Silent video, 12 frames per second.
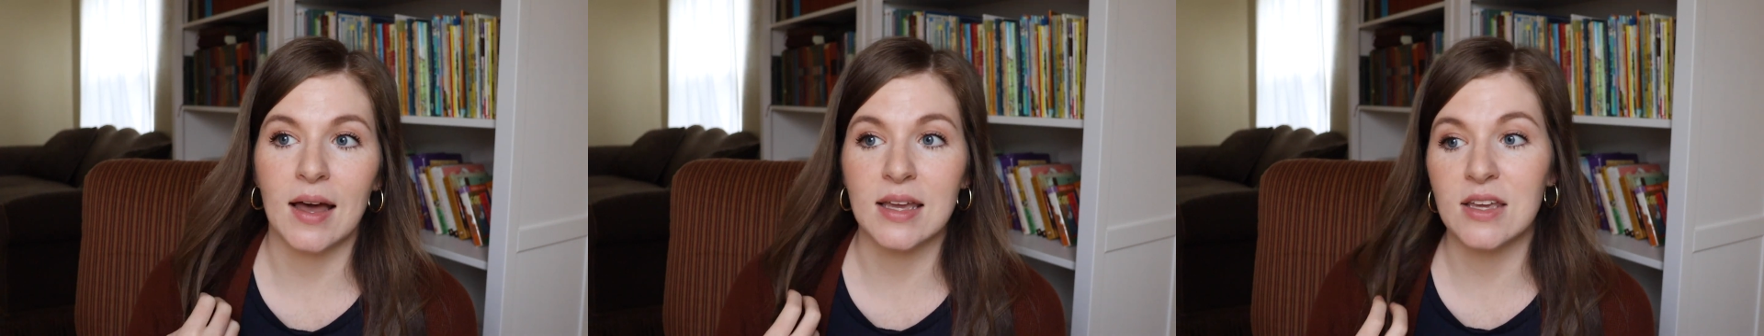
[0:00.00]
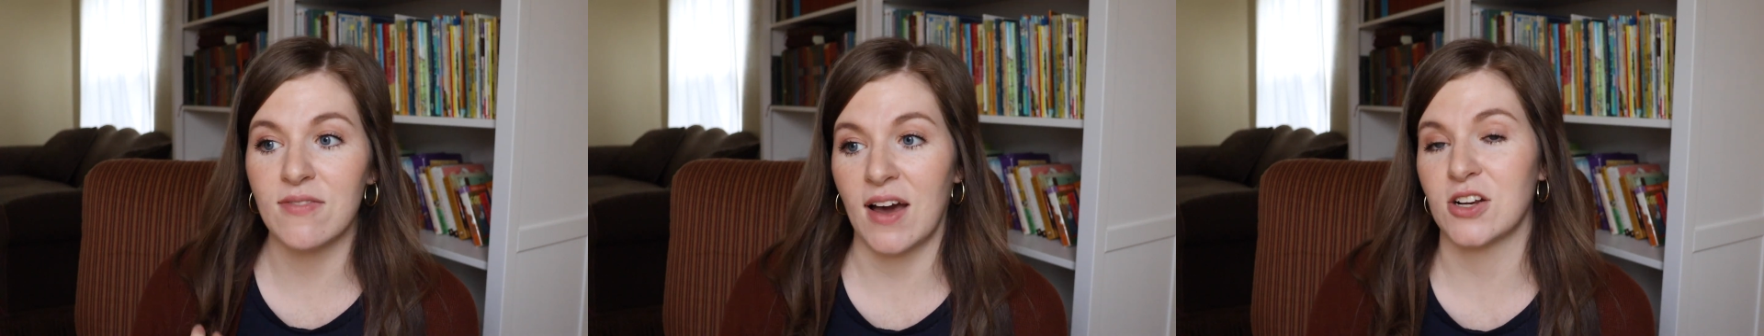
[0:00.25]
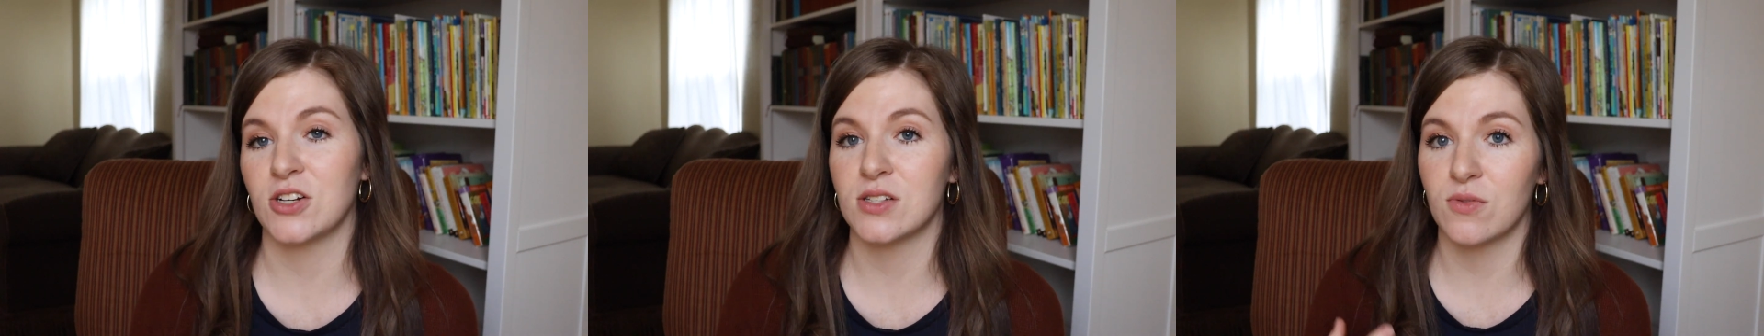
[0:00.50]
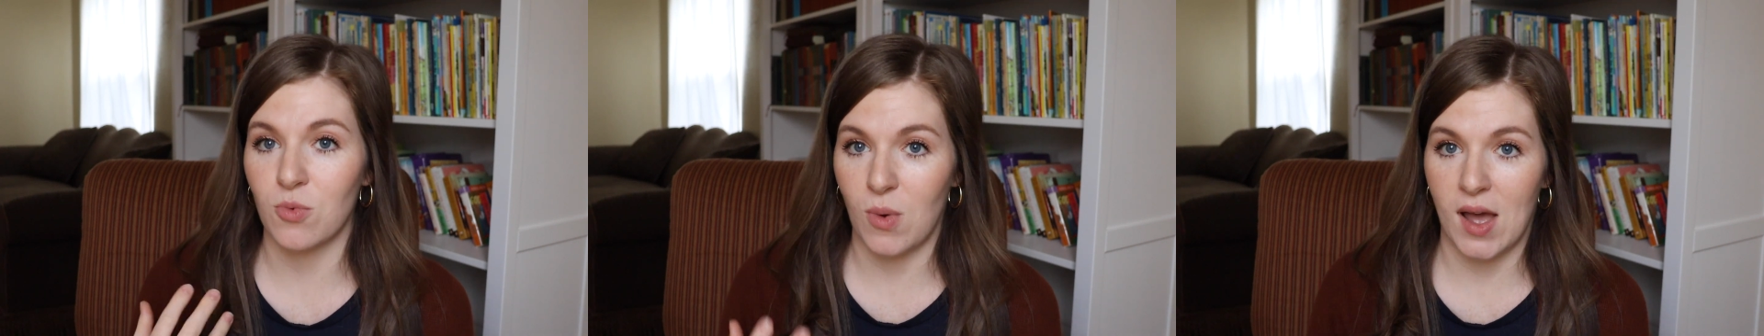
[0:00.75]
key factors
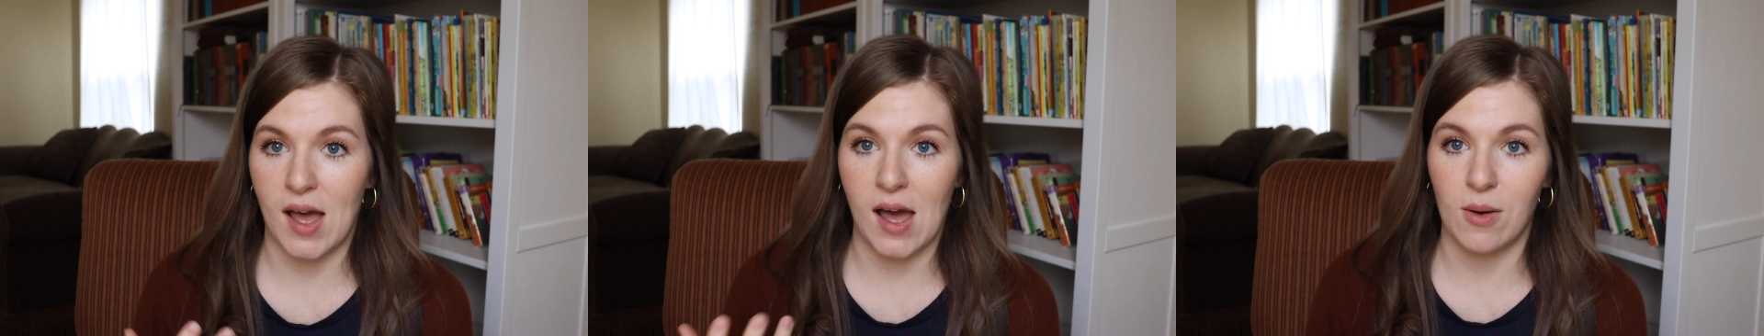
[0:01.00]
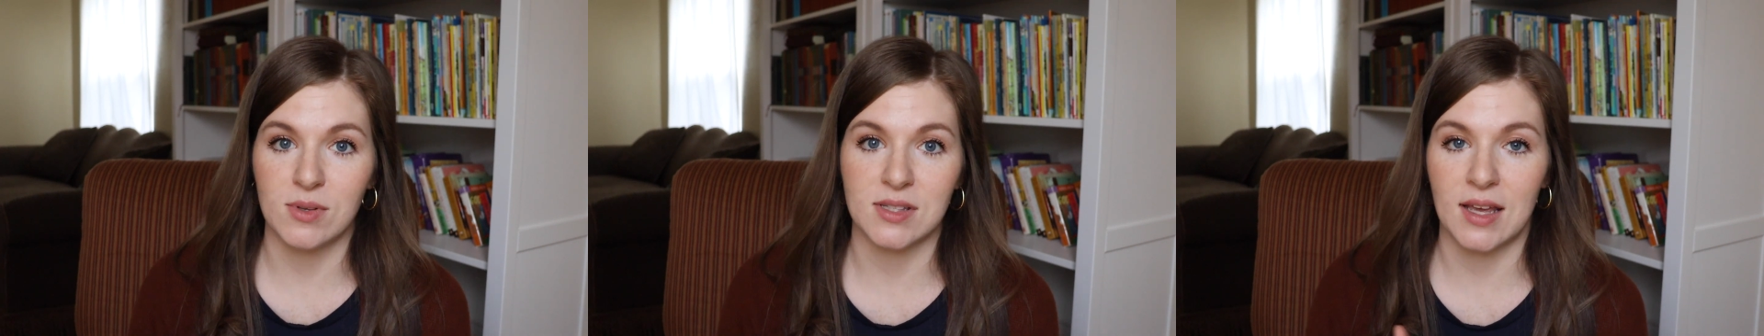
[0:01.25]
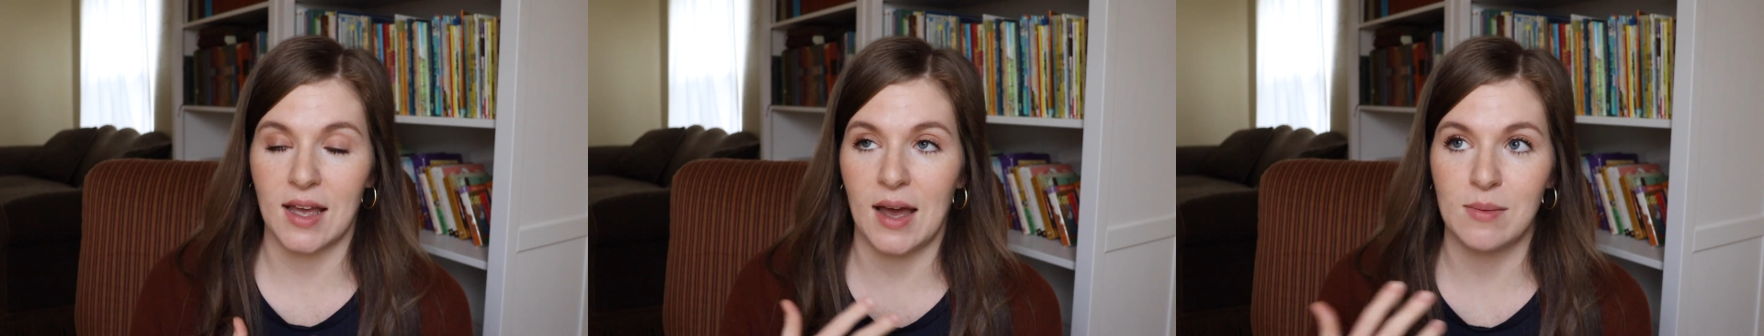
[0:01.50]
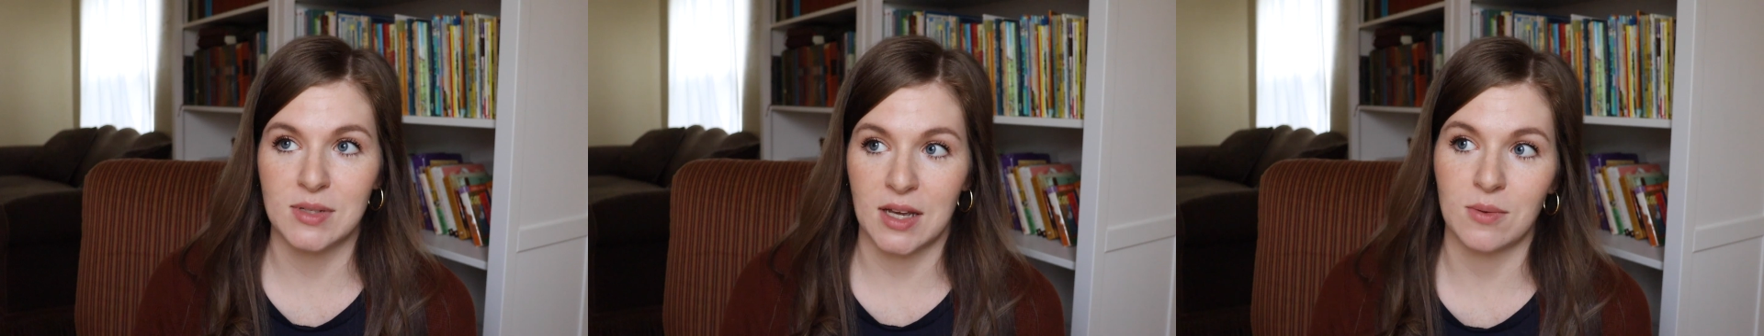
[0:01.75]
of why I was like,
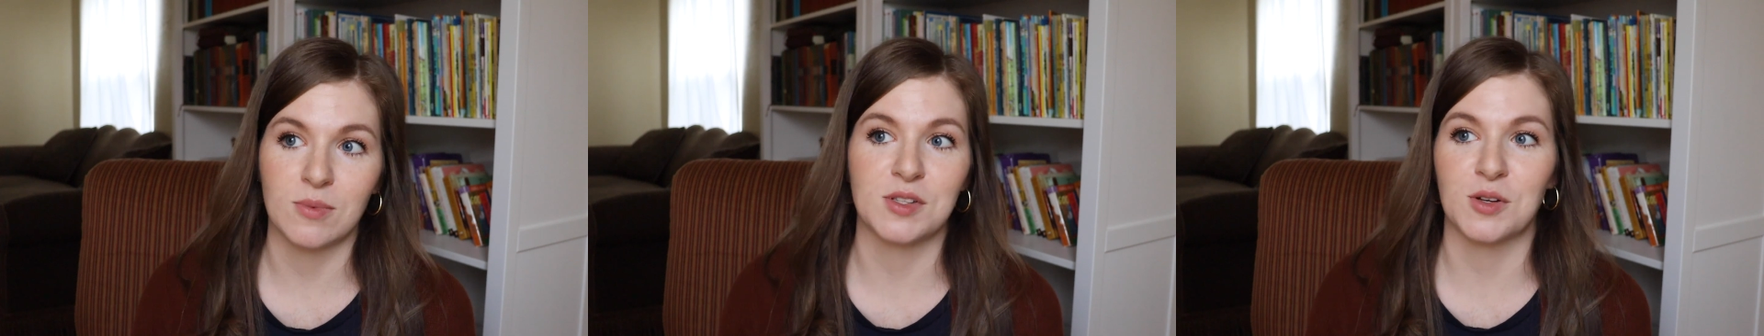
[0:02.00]
I'm done with